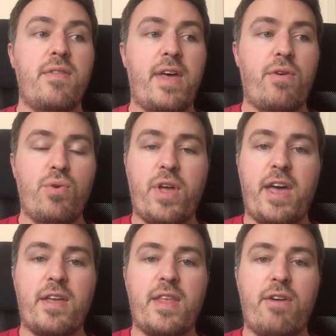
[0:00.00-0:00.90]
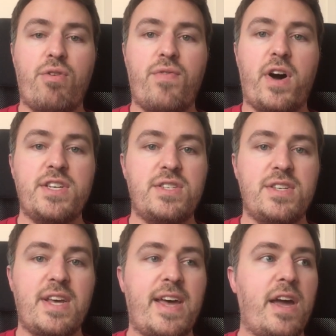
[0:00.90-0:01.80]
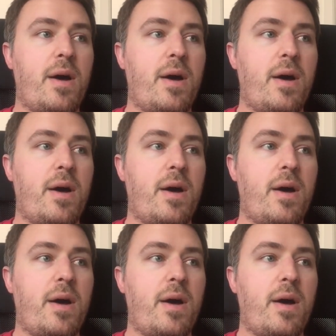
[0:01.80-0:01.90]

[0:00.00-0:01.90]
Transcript: They're all getting their advice today.